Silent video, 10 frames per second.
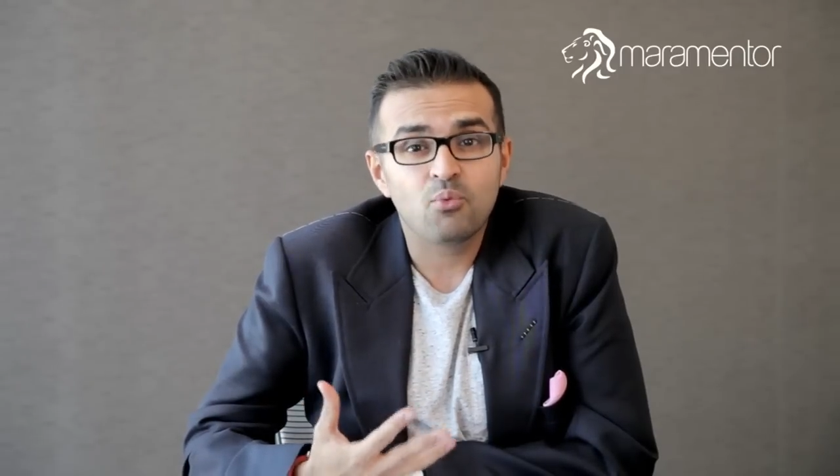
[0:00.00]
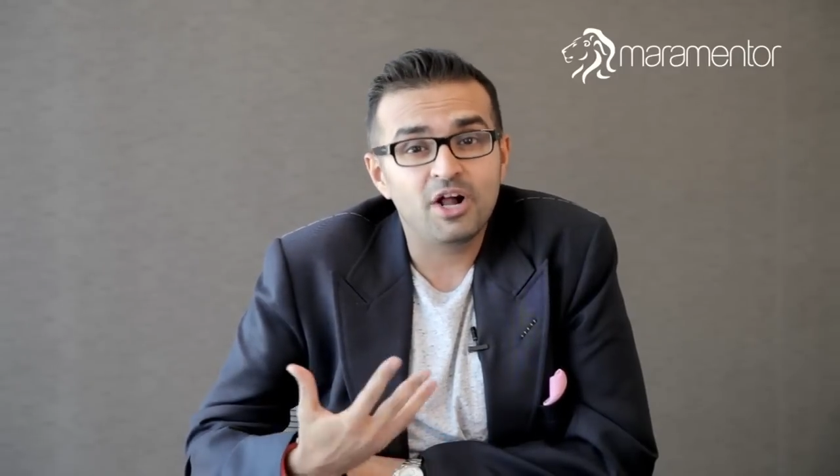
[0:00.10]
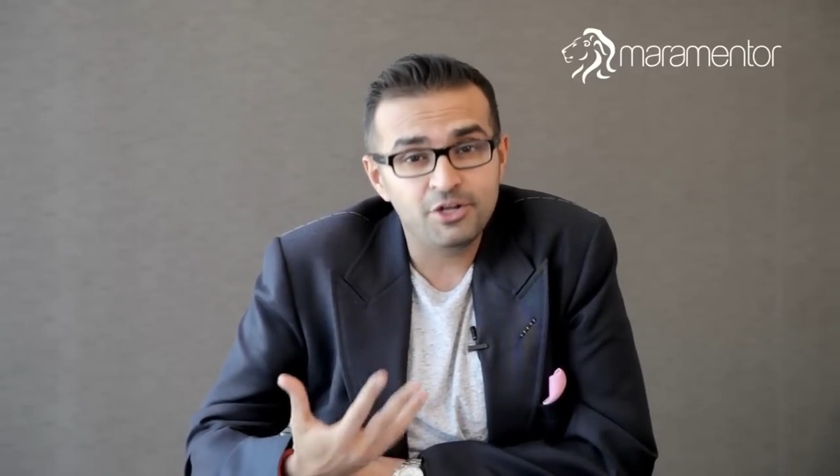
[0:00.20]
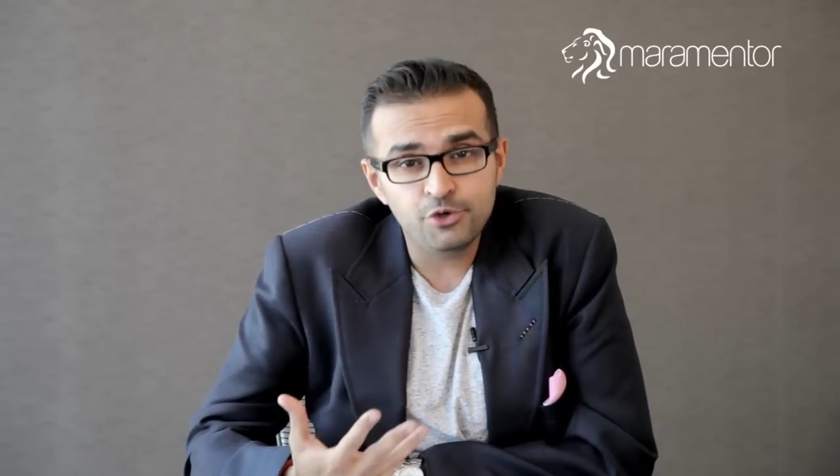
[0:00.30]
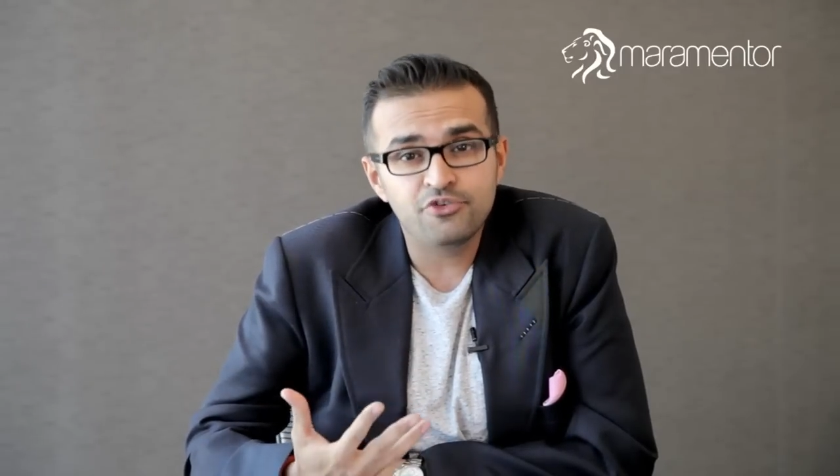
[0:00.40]

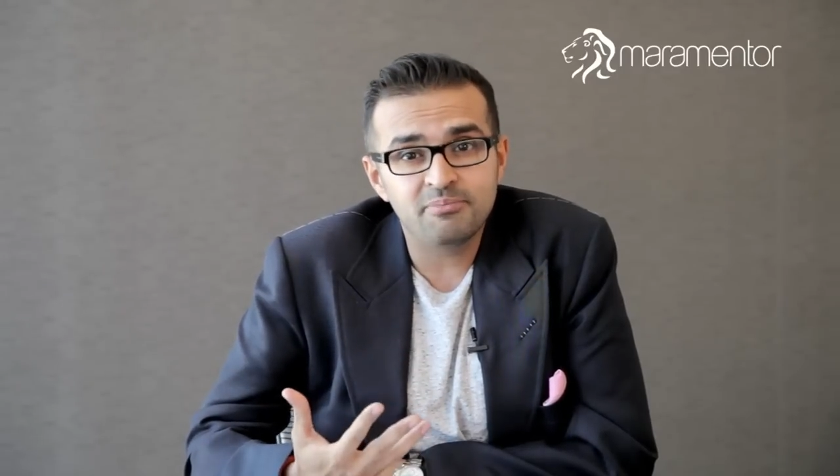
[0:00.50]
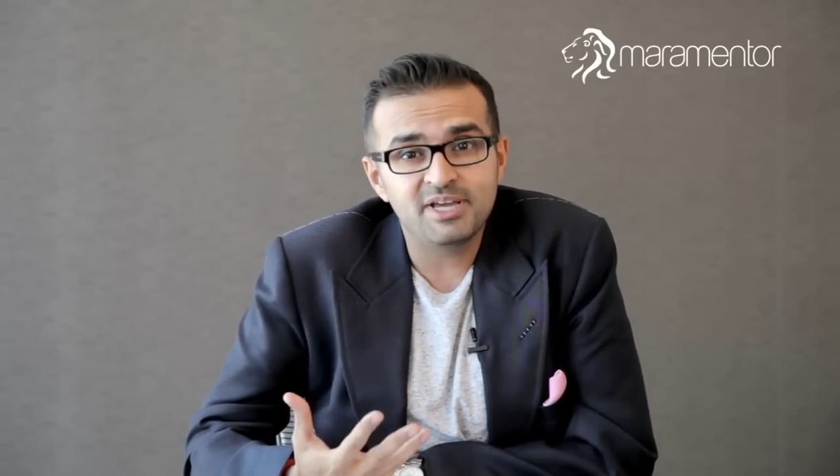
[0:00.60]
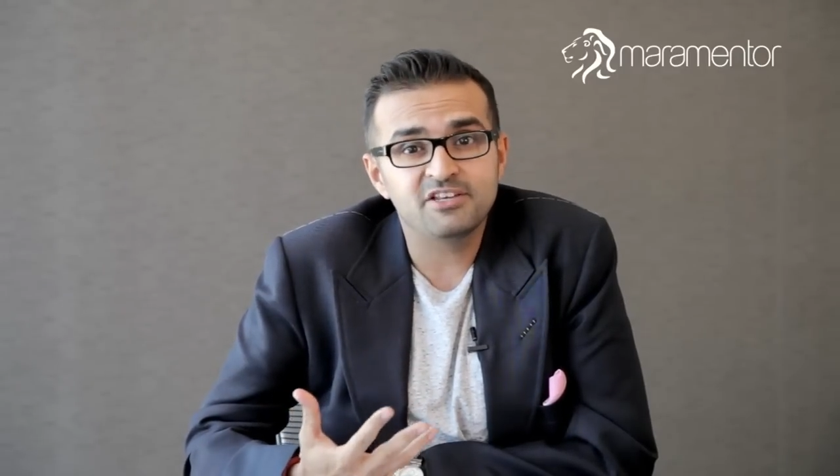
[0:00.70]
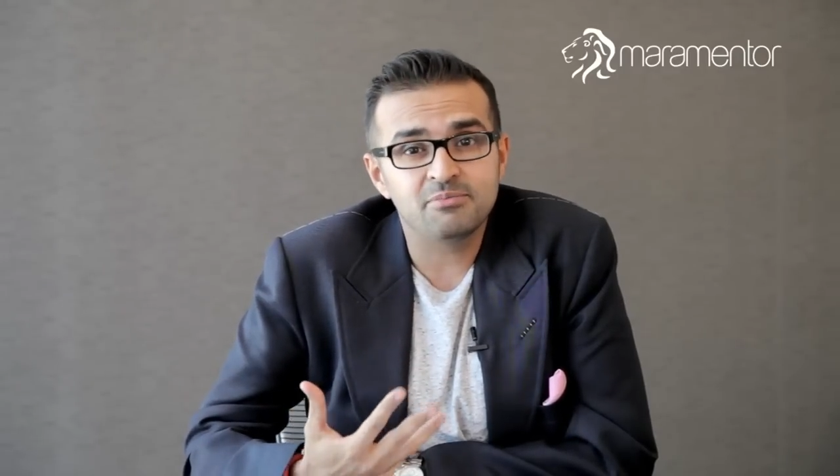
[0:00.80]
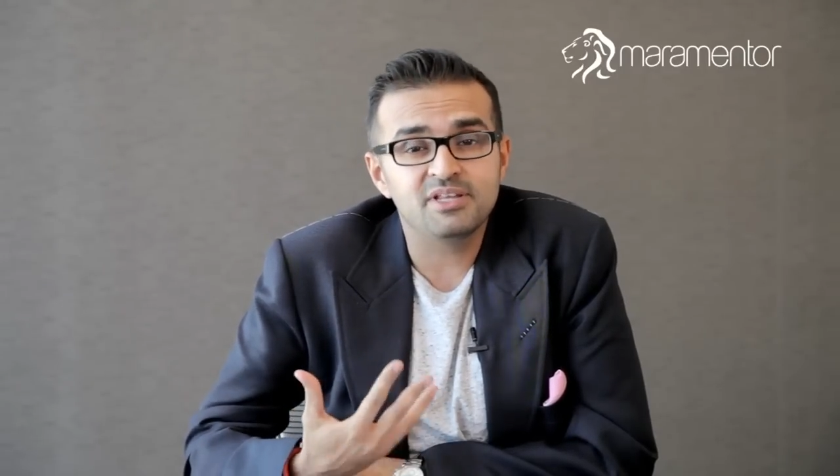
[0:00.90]
while you
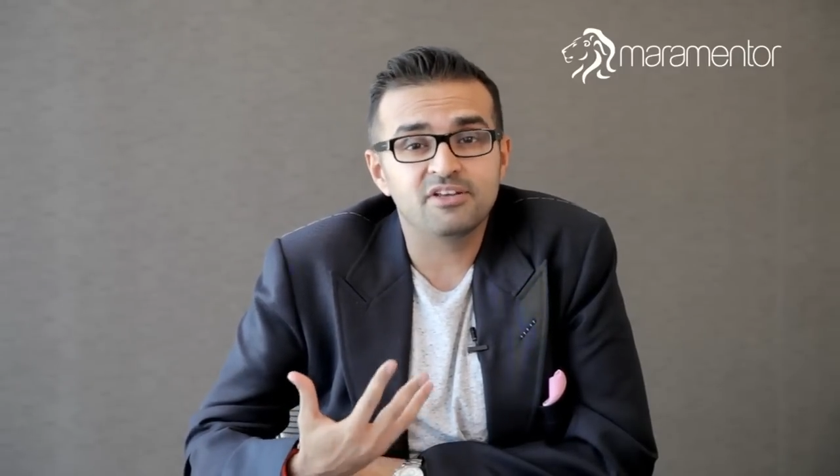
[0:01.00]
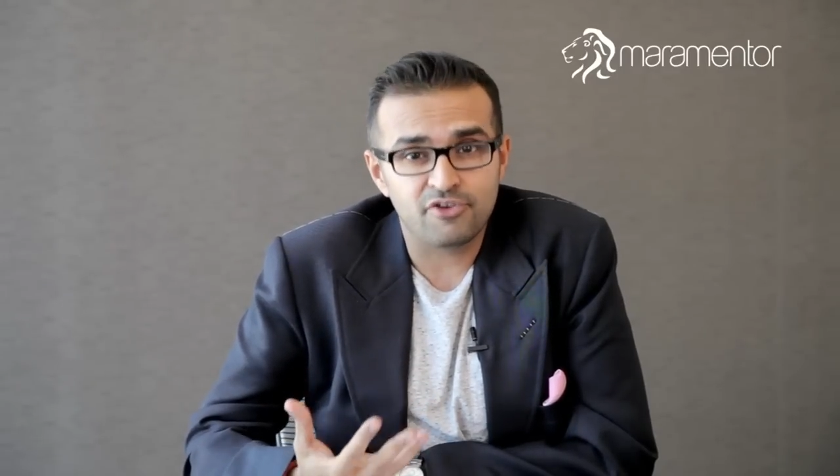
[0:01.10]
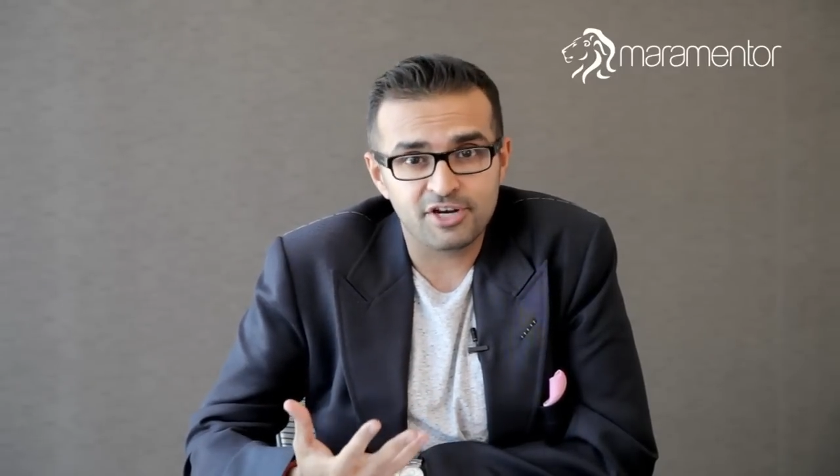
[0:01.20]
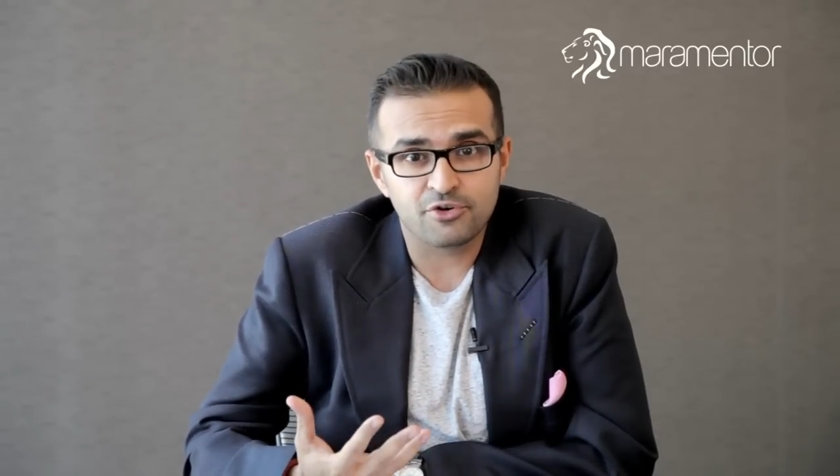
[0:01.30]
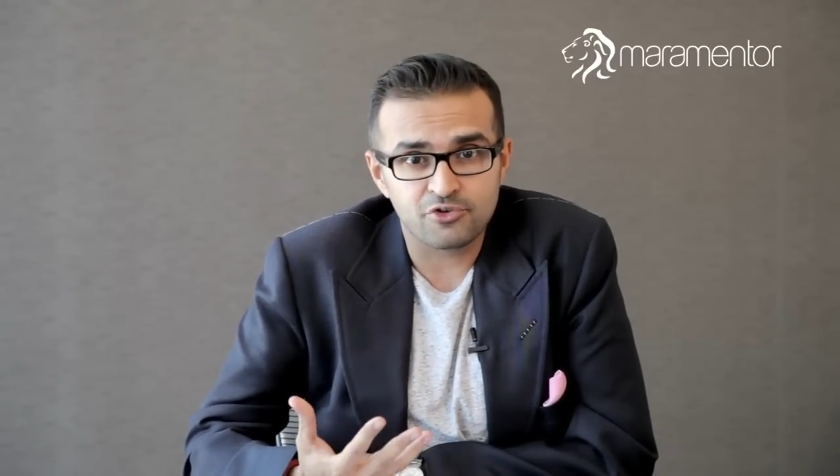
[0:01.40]
remain to be the
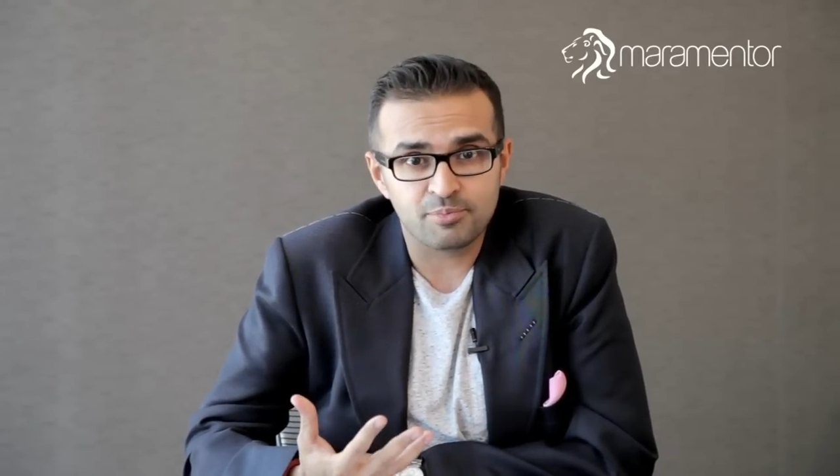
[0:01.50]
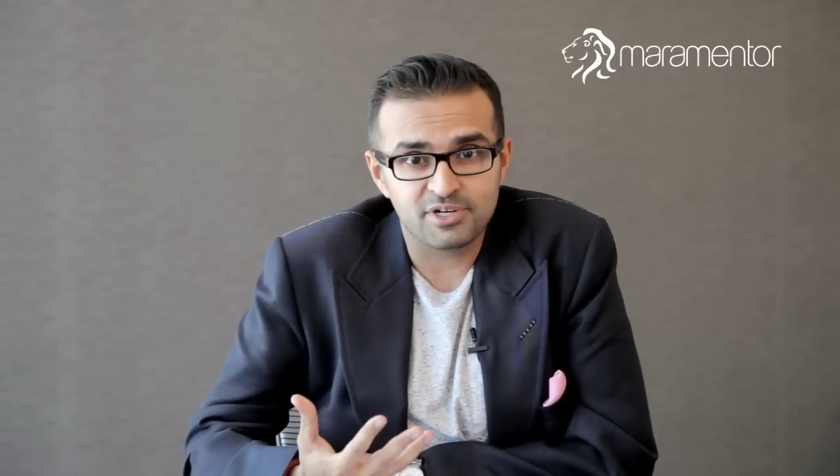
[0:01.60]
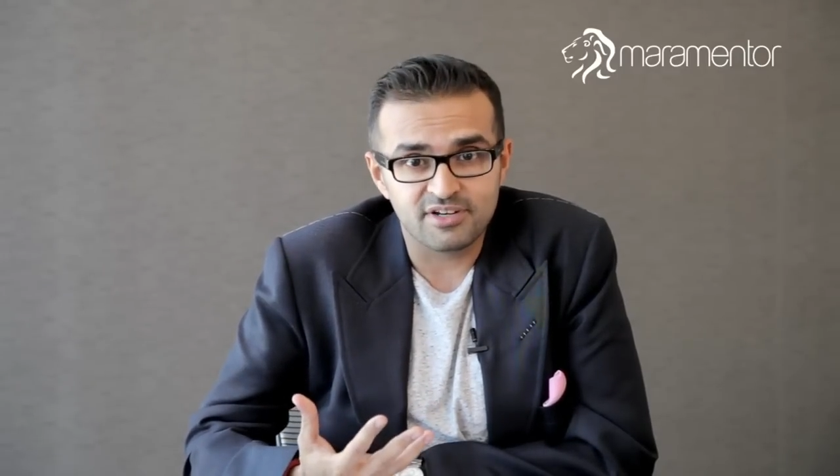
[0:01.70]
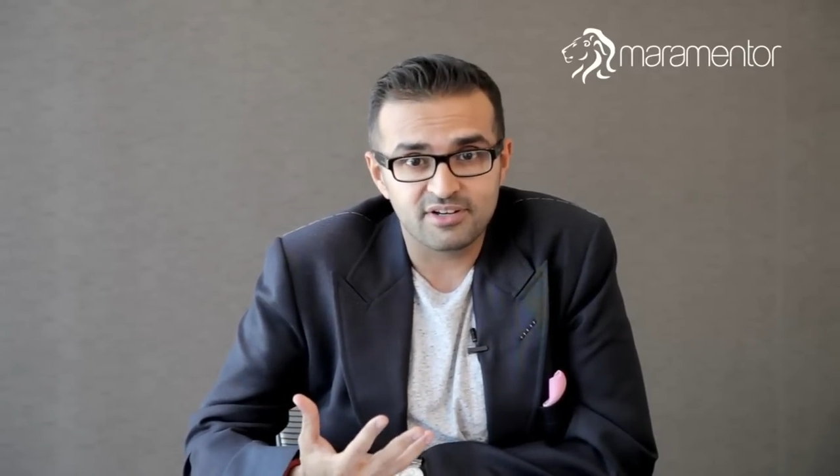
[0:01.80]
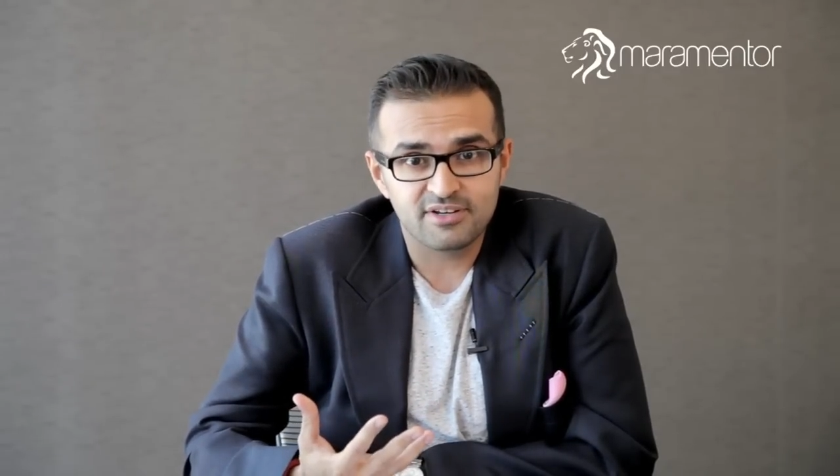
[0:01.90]
great
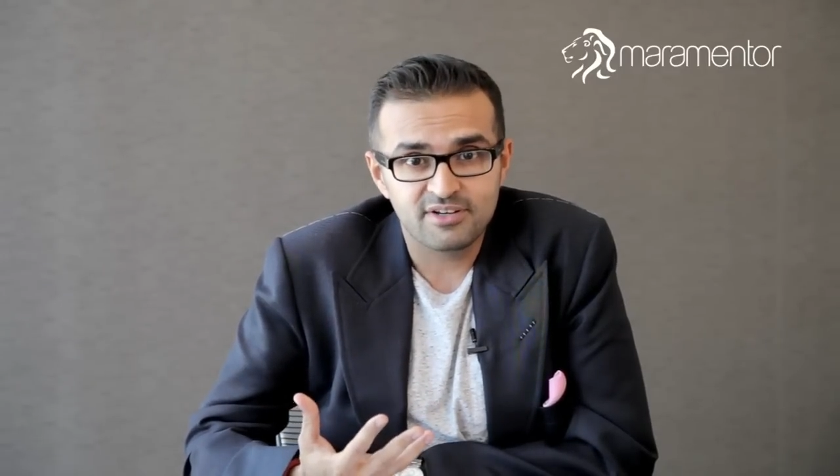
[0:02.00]
entrepreneur.